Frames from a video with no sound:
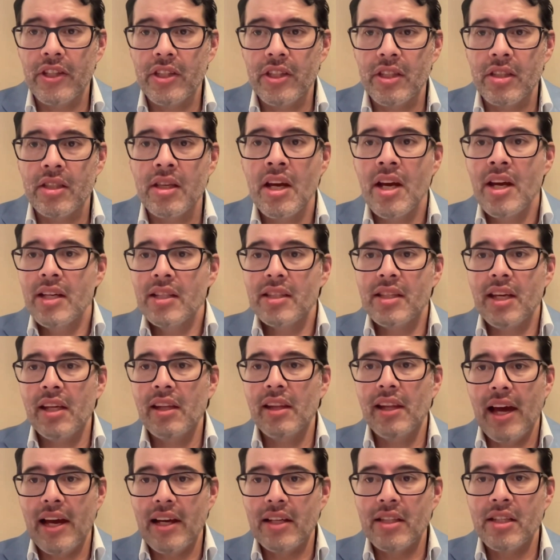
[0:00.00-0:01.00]
because skin
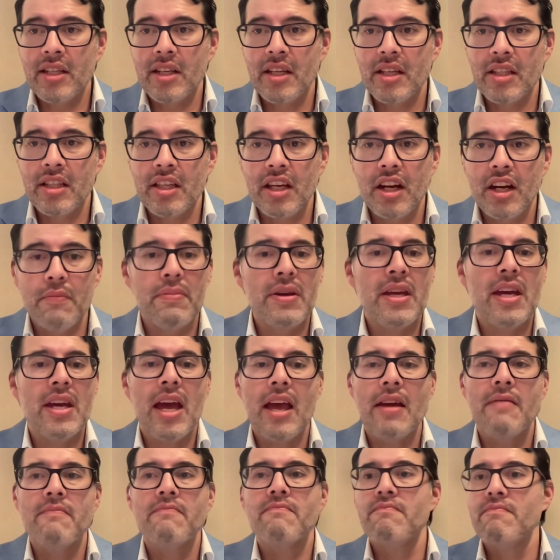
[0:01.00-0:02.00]
laxity is going to be
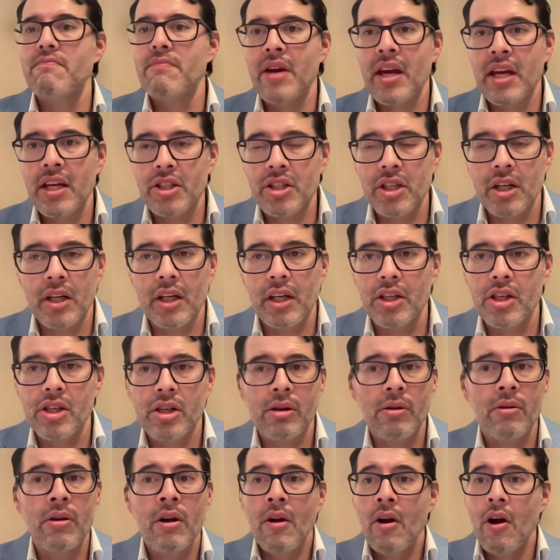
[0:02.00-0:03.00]
a major
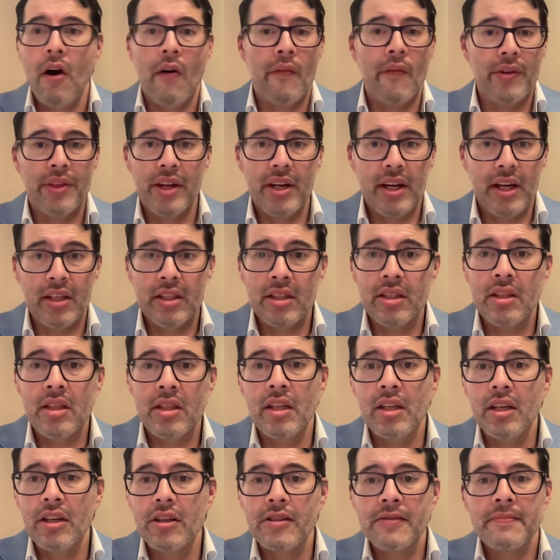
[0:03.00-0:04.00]
issue over in the next
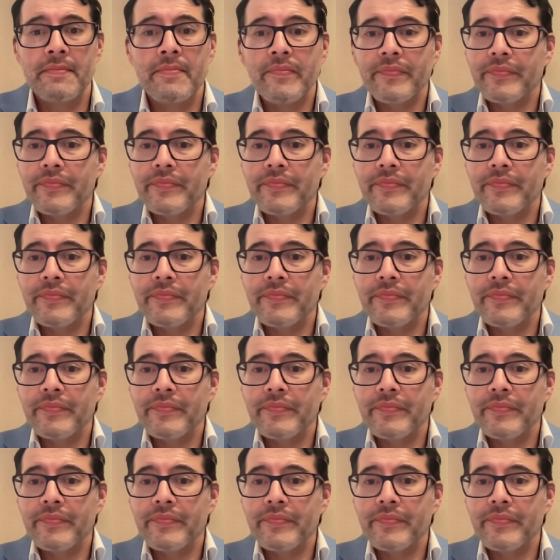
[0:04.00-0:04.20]
10 years.